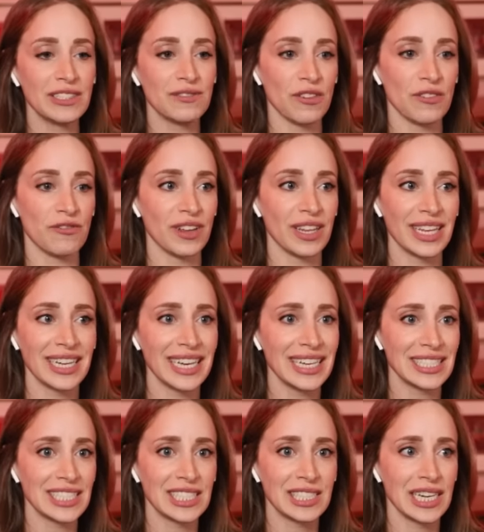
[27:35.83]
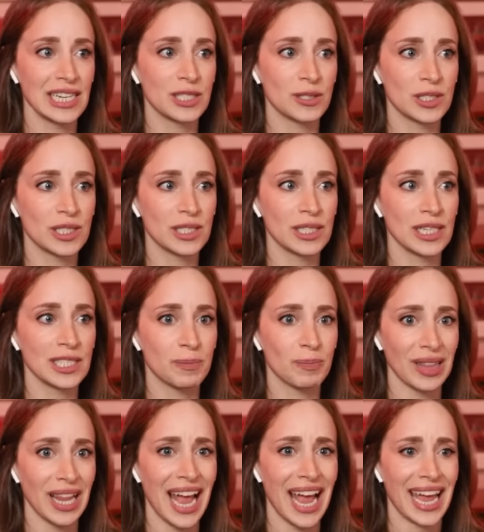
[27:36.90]
fulfilling his
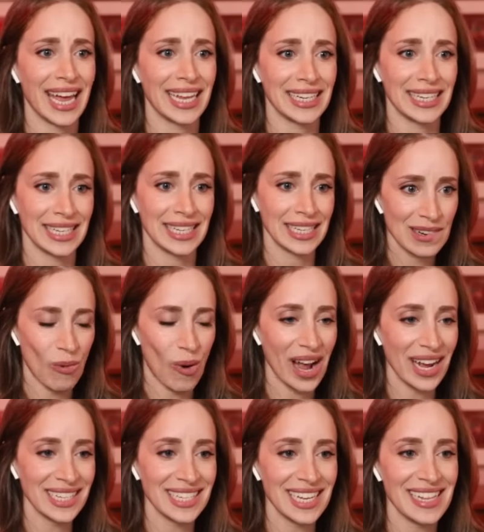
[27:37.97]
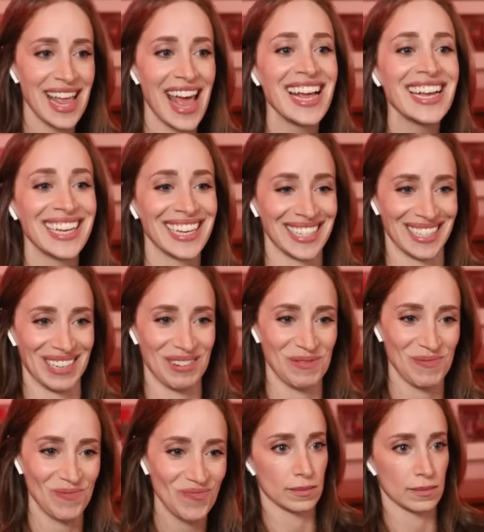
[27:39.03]
plan. Why is he taking them?